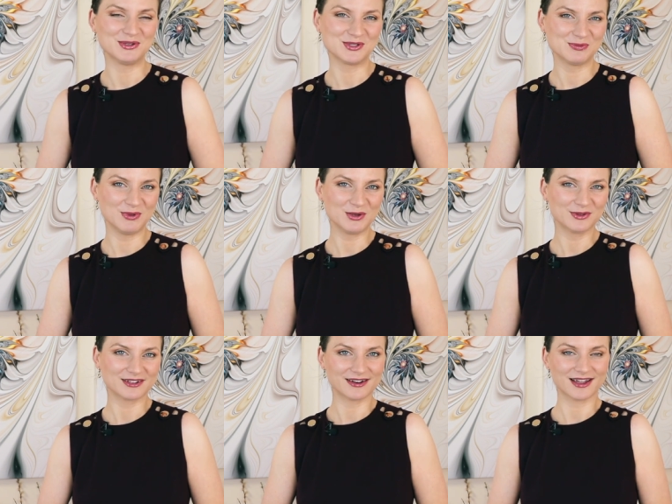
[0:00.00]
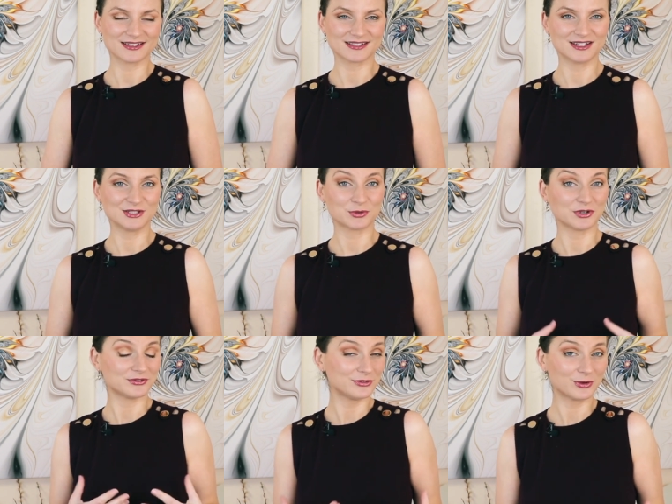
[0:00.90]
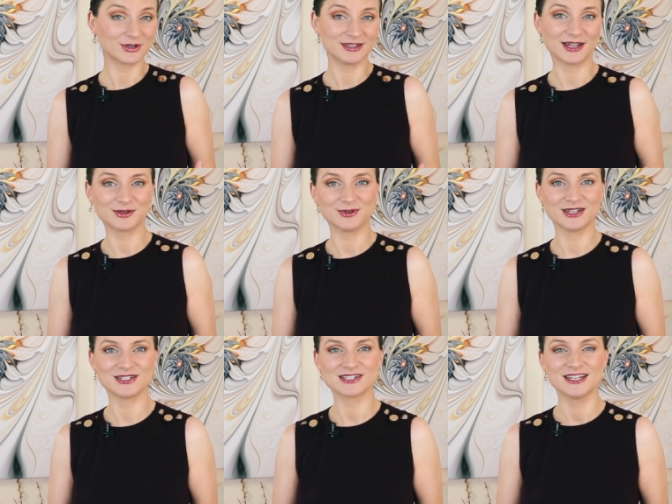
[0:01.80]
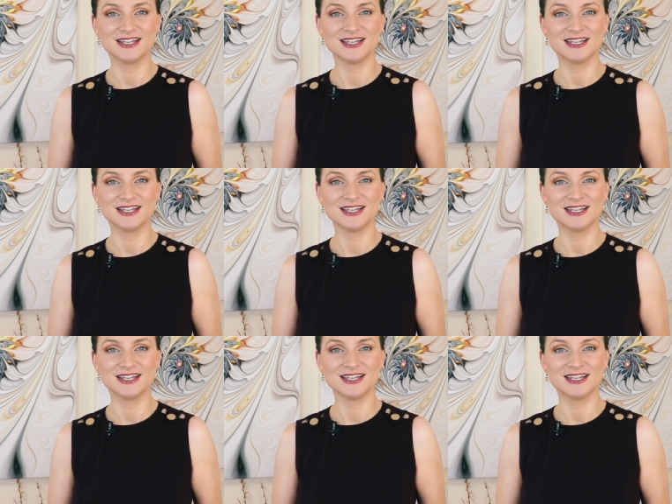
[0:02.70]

you speak with an accent or in a foreign language.